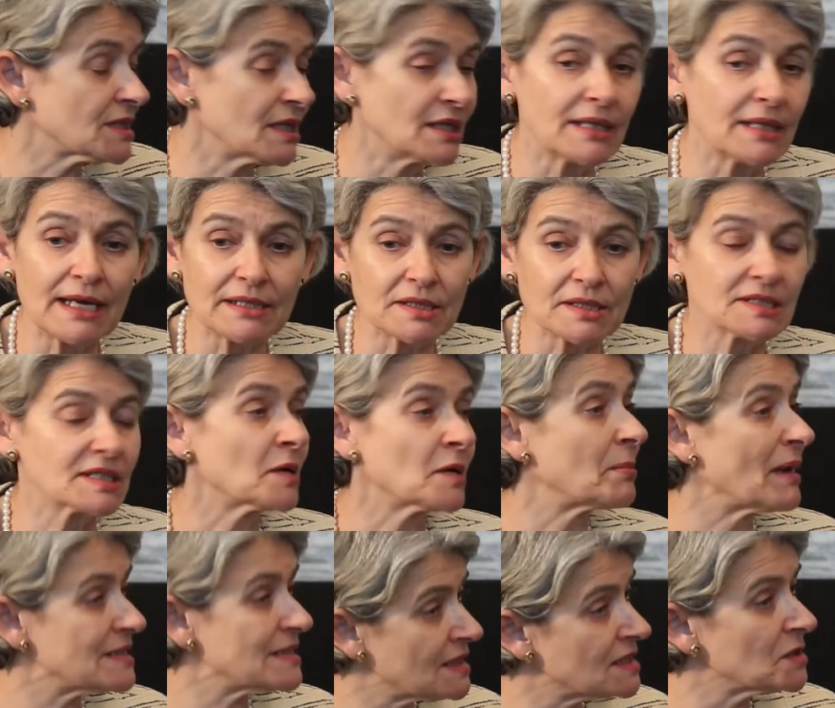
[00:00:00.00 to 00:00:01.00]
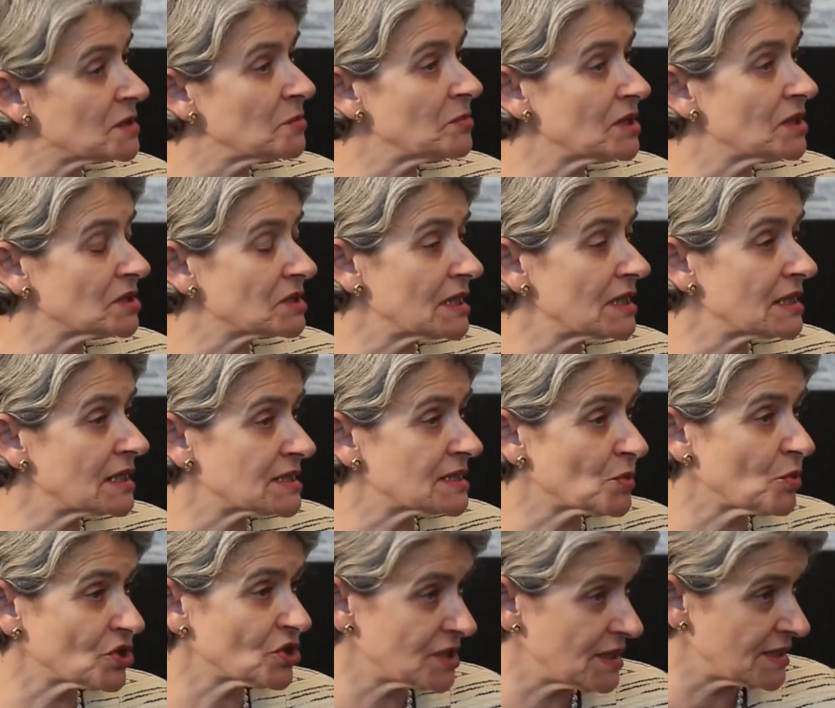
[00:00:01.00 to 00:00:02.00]
In others, capacity building is
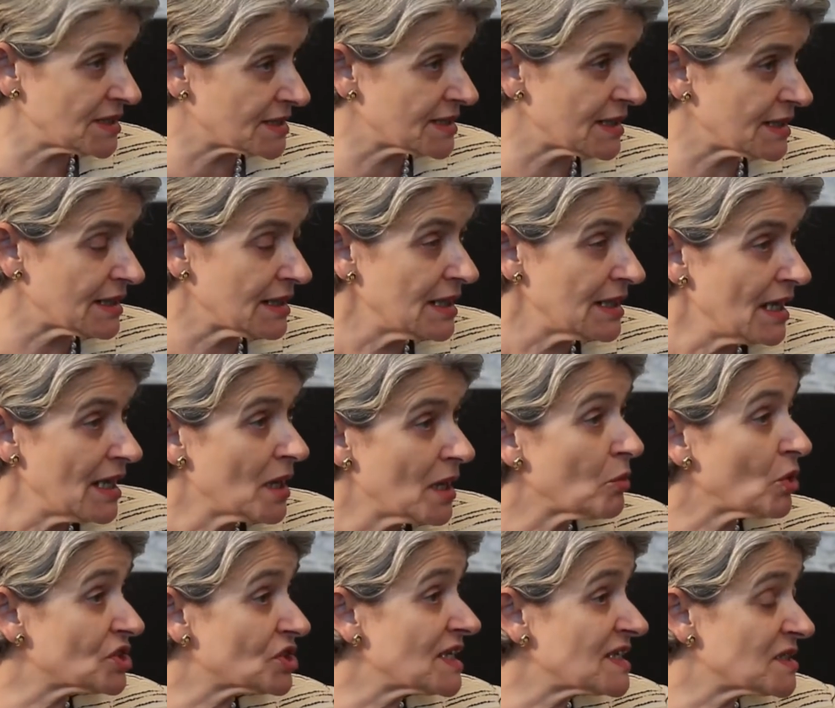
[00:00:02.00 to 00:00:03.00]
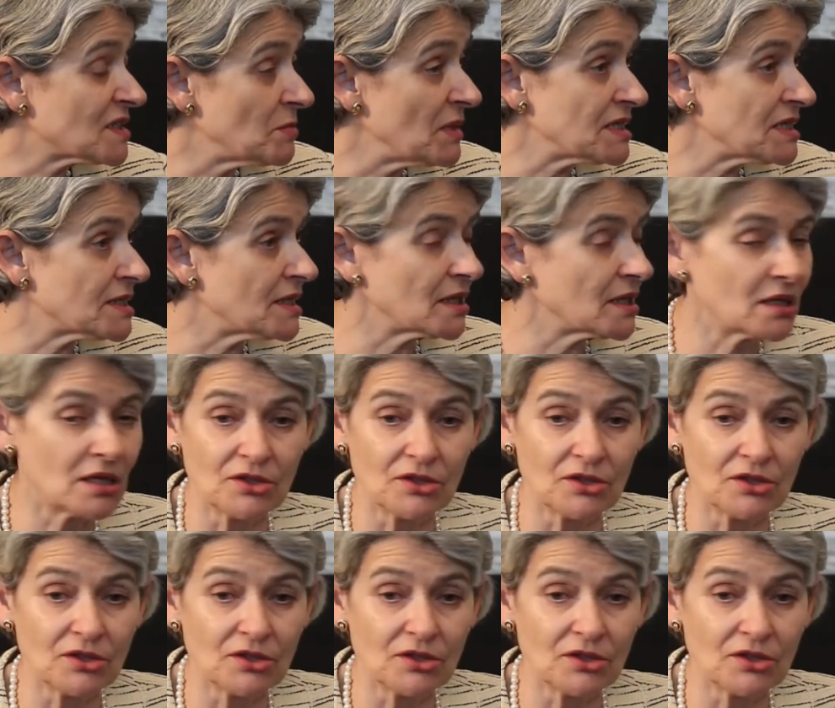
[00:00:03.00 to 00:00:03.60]
what is missing.